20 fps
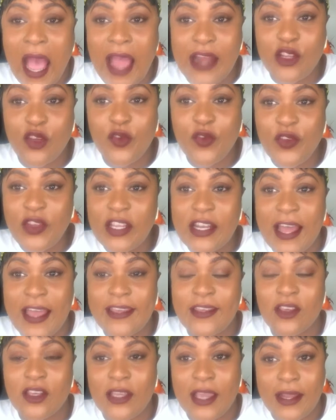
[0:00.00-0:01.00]
and you feel
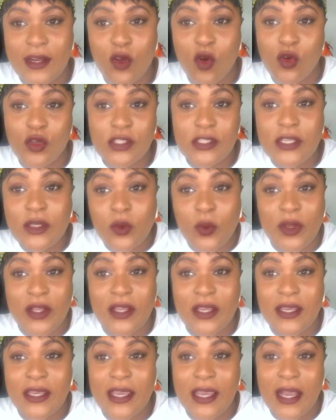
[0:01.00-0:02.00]
like you can go sit
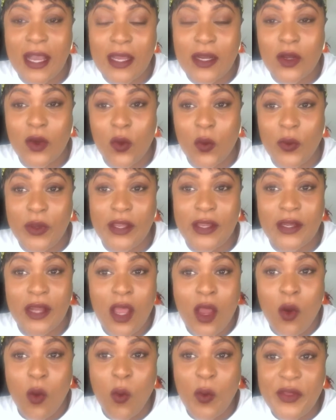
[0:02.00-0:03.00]
with the king and the
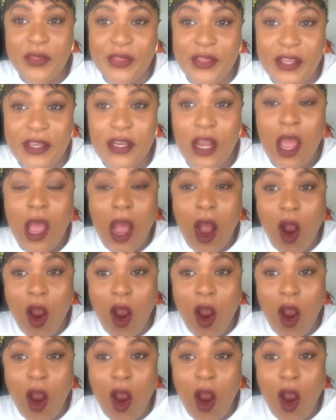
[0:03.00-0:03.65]
queen with it,